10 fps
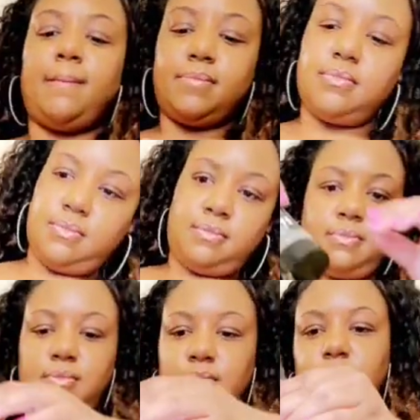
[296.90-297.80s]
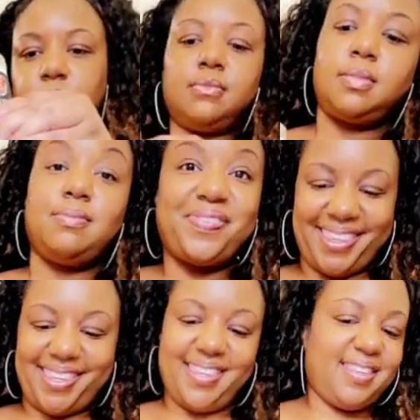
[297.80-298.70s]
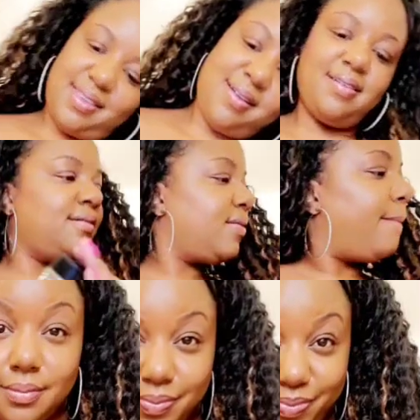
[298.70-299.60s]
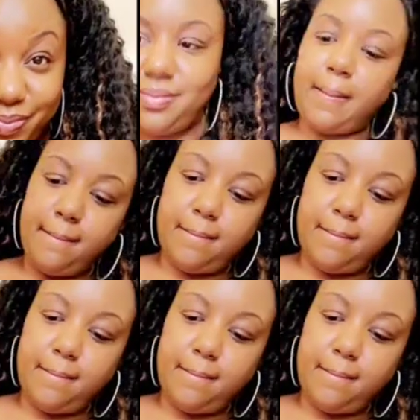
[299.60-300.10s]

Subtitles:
of rice pilaf, and a 1/3 diced red onion.